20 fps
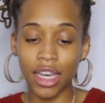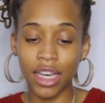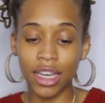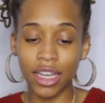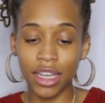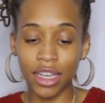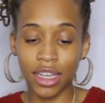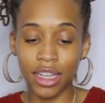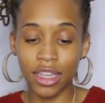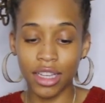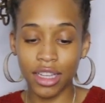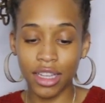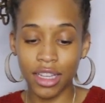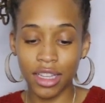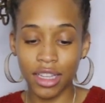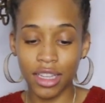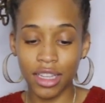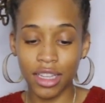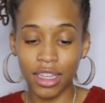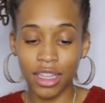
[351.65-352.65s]

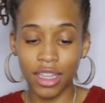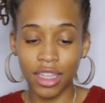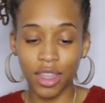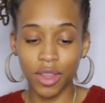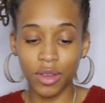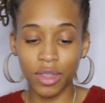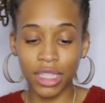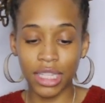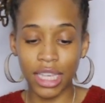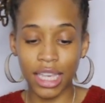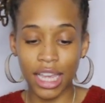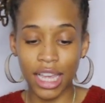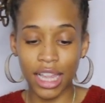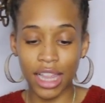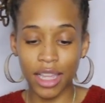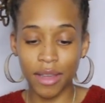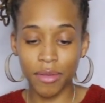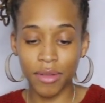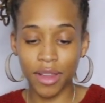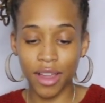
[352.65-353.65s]
no sticky
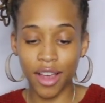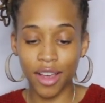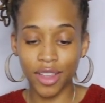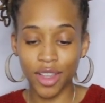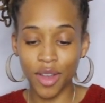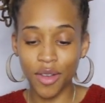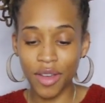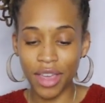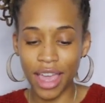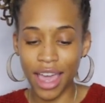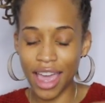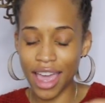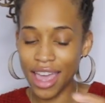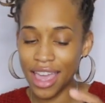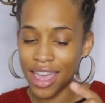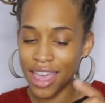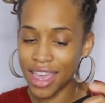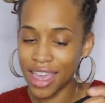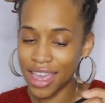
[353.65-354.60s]
lip gloss. Okay.